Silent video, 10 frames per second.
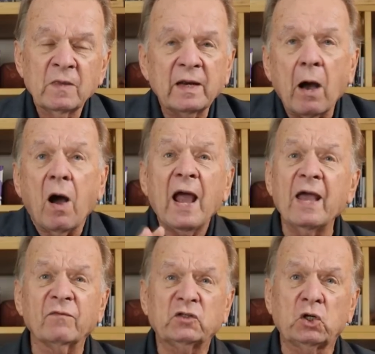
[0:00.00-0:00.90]
Now, I
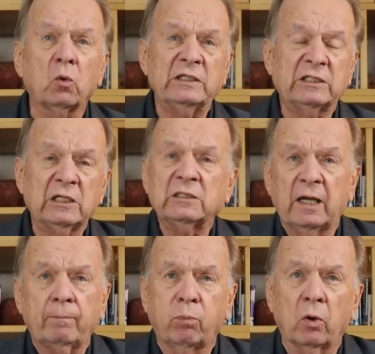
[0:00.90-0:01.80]
have a choice at
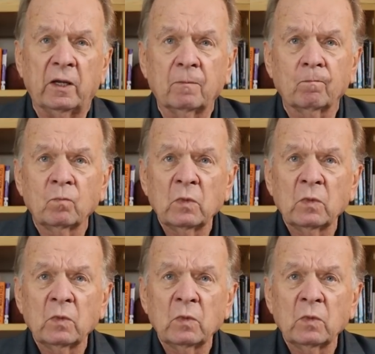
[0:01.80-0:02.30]
that point.